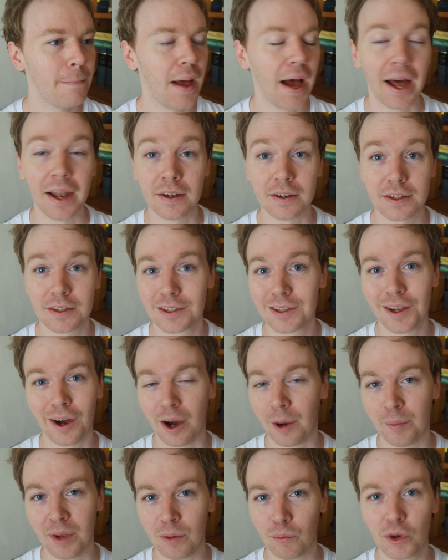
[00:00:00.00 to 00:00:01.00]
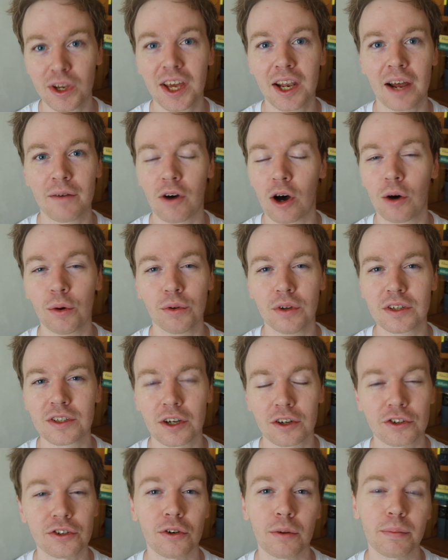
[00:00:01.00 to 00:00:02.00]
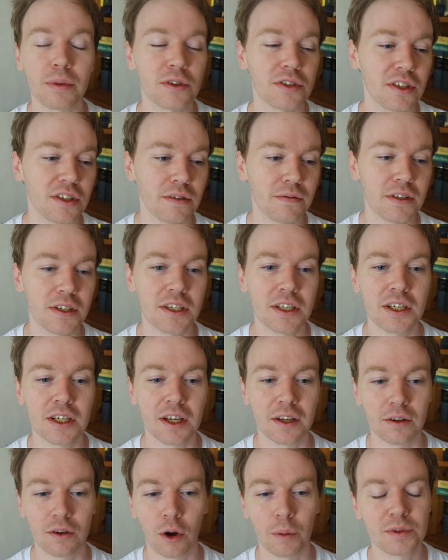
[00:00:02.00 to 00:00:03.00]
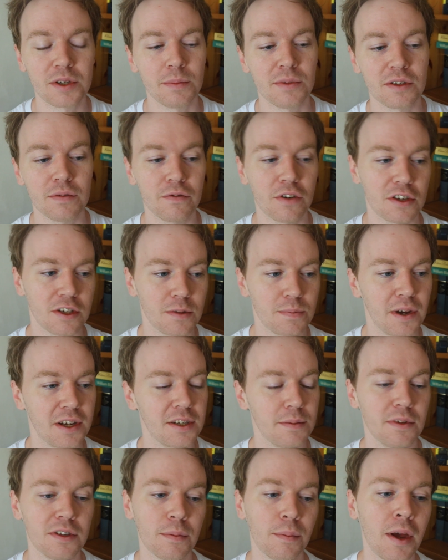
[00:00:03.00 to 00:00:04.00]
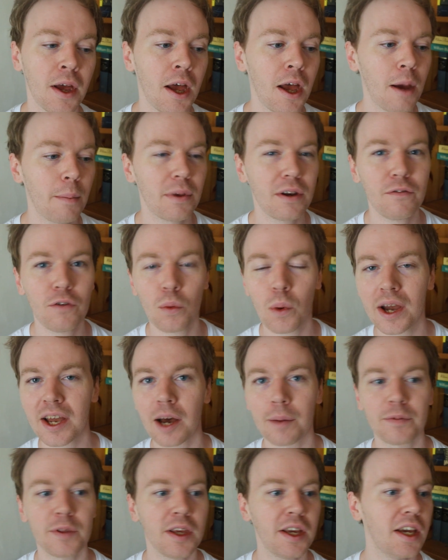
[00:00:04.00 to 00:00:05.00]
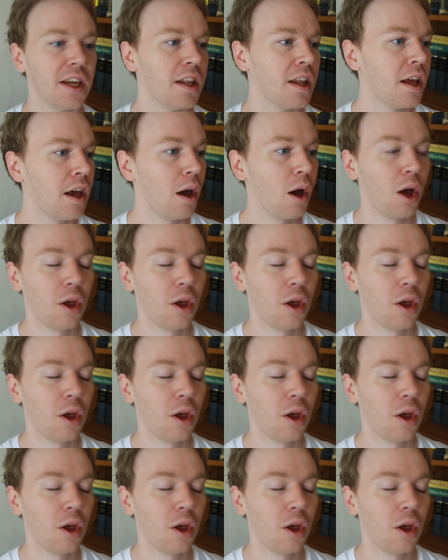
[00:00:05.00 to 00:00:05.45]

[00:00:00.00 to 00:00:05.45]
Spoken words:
and I mean, we can have a whole discussion on positivity and optimism versus pessimism, but if you wake up thinking,